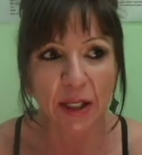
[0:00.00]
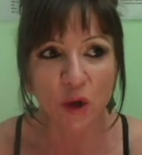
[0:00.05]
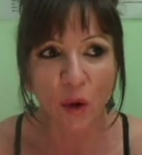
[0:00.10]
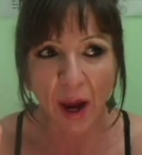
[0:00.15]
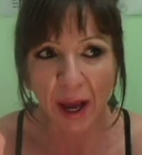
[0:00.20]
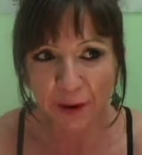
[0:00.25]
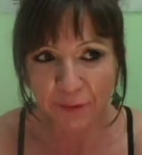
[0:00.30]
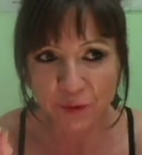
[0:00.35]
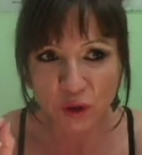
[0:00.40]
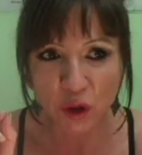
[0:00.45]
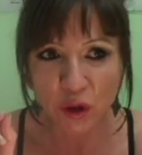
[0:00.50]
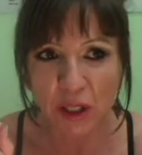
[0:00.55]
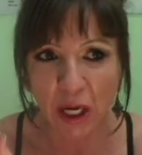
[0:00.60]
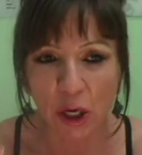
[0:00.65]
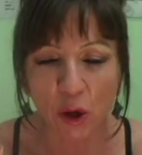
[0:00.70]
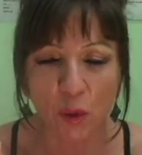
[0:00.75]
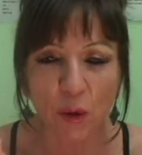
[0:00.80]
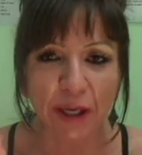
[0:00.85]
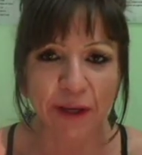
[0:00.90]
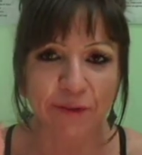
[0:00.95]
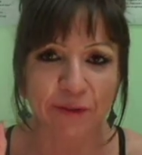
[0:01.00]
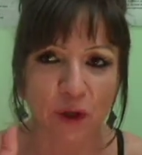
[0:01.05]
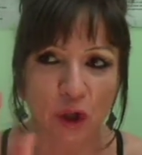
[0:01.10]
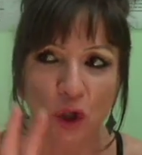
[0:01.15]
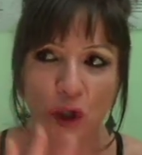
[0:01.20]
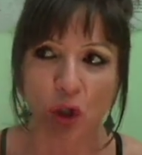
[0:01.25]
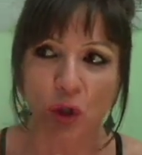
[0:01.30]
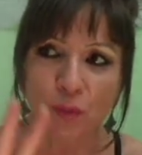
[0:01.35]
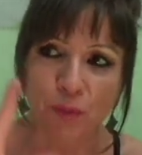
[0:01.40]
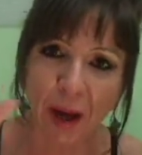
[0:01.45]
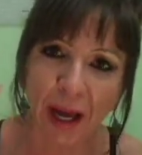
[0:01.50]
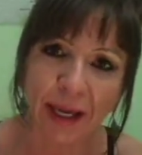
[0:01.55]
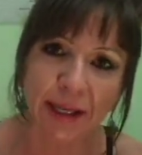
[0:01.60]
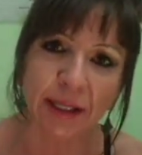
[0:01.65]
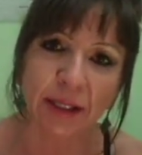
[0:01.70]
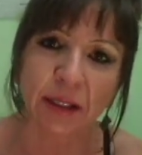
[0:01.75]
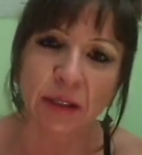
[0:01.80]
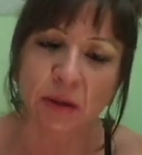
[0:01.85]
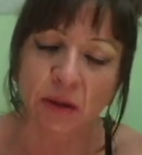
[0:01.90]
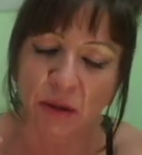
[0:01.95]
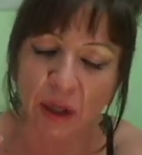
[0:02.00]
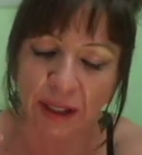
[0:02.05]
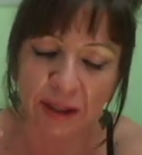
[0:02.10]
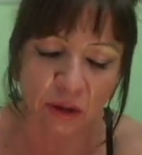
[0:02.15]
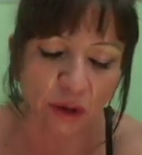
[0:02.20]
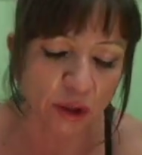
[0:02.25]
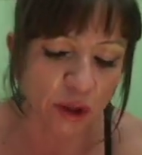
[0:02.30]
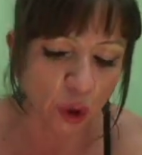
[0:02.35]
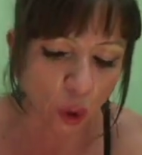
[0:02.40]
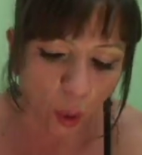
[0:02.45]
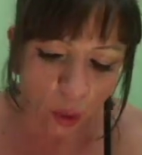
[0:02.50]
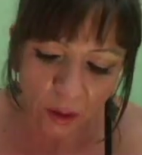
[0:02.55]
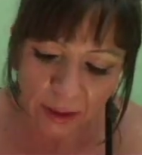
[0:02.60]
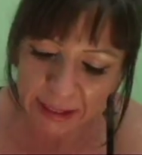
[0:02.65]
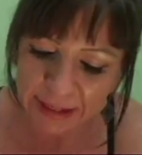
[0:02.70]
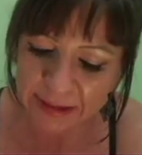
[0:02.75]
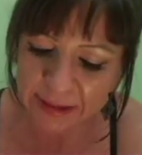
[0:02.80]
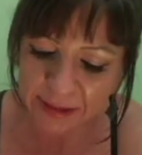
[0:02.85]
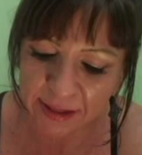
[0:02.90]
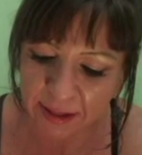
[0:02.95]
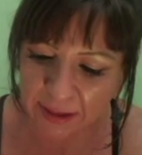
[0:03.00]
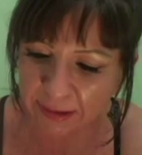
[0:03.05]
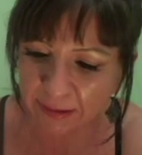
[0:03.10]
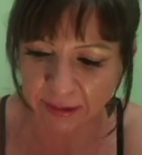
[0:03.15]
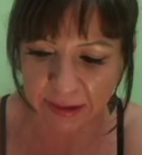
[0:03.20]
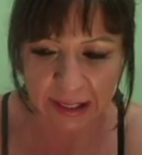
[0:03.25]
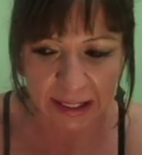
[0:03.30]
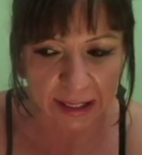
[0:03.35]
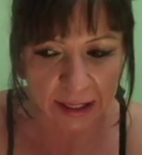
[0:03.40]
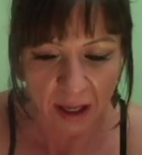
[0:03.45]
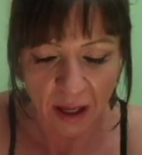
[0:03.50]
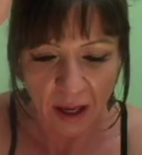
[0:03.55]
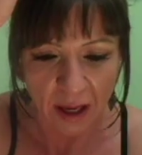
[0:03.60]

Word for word: You have to know, if you look back, like this whole insulin thing,